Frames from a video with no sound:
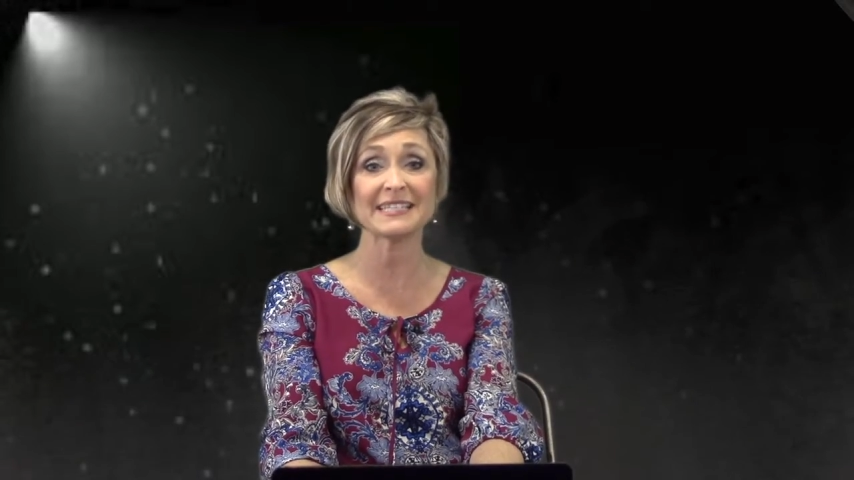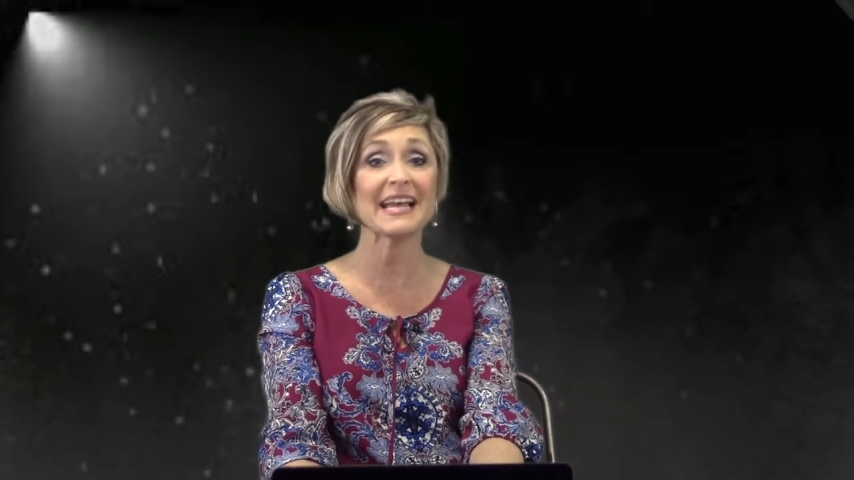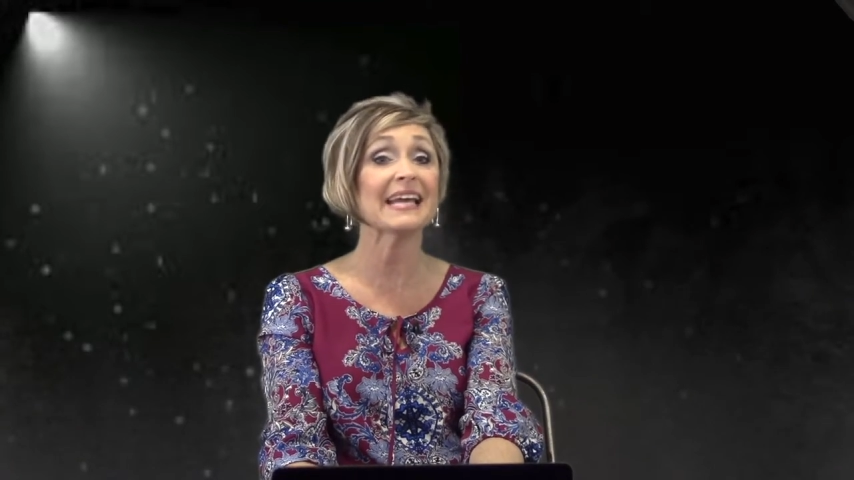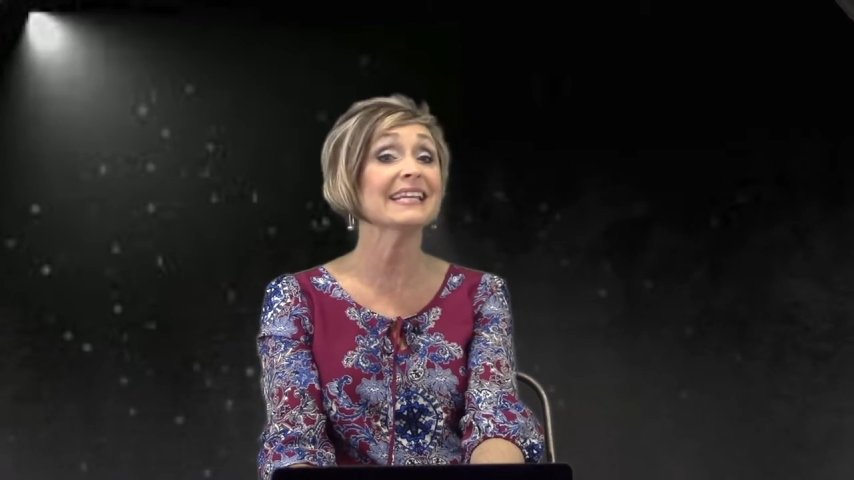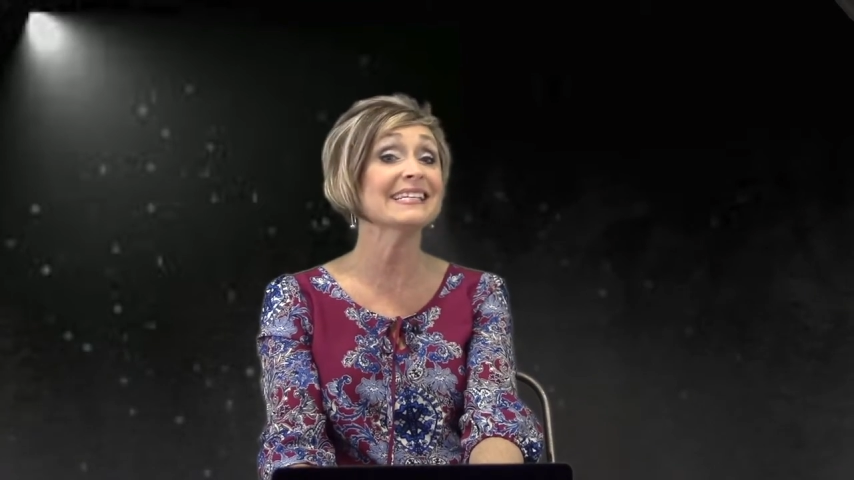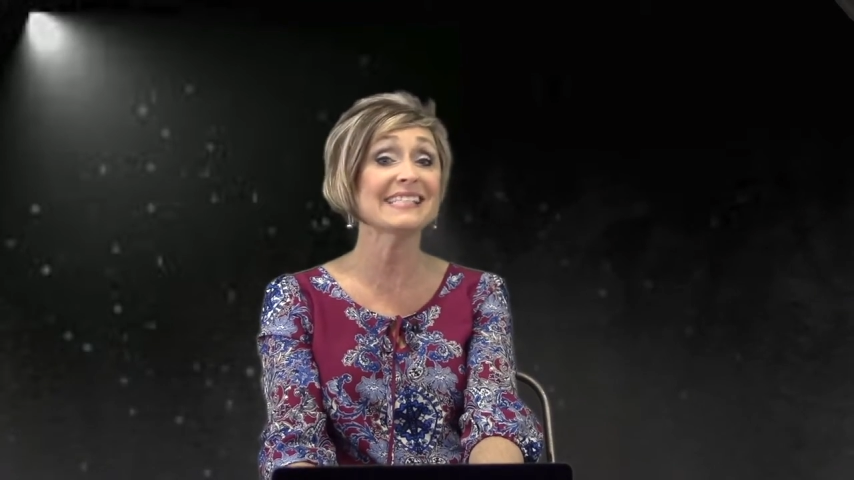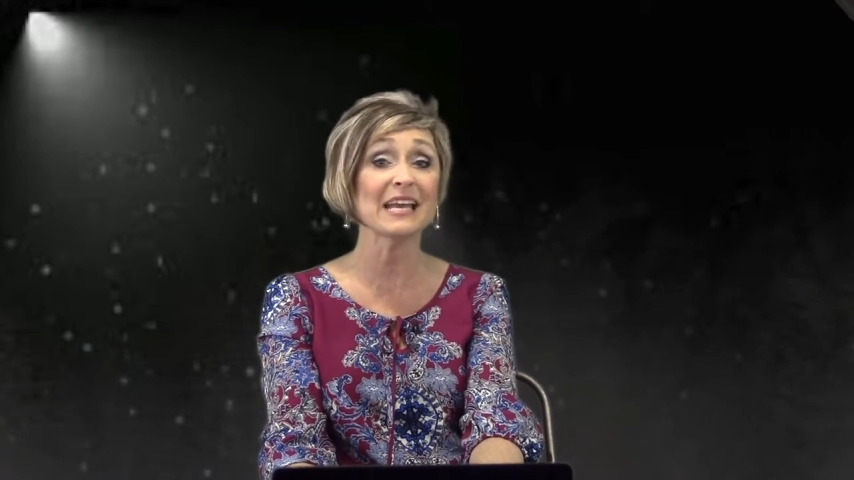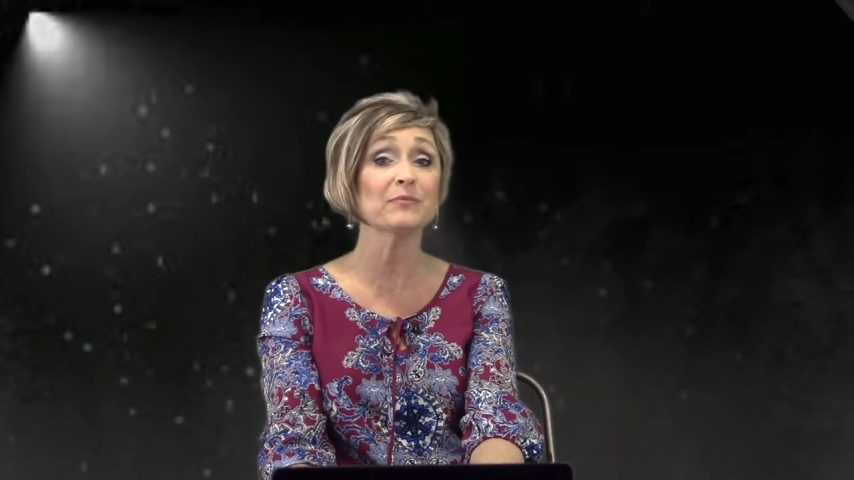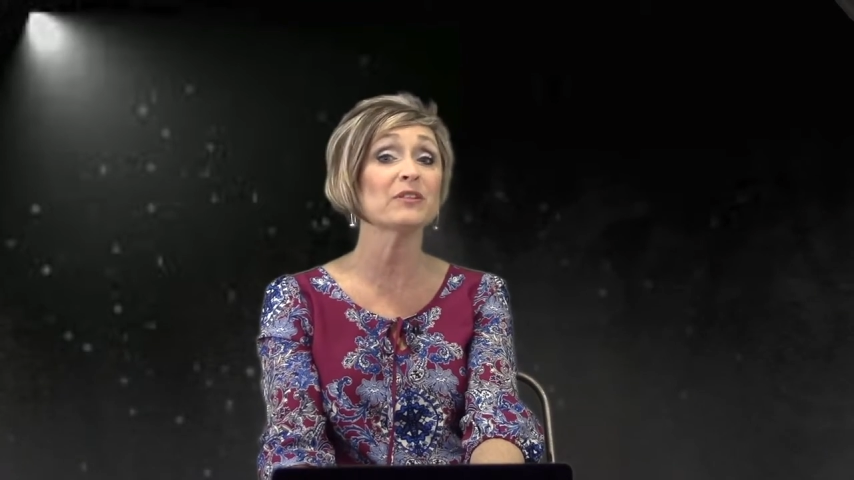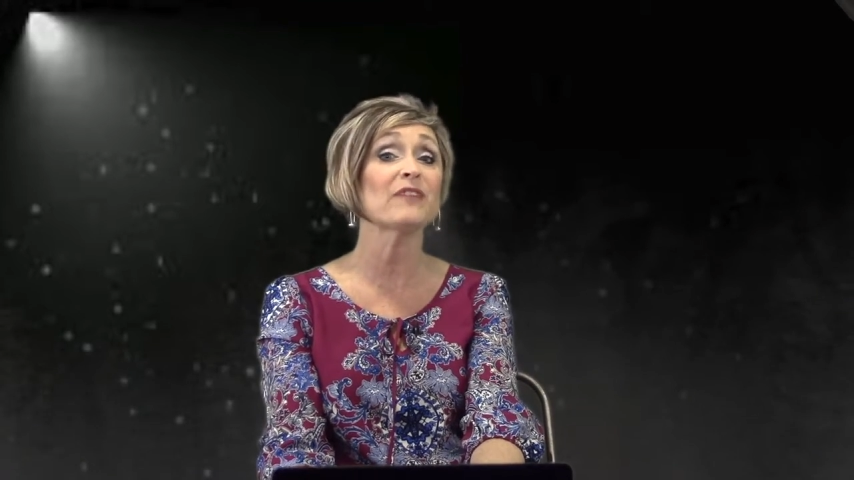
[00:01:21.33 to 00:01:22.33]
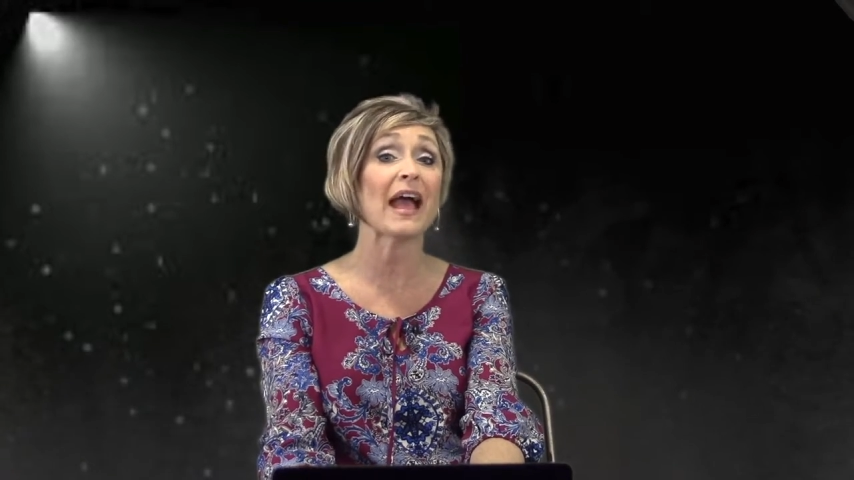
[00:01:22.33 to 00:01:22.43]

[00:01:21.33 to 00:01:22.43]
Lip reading: Set an example of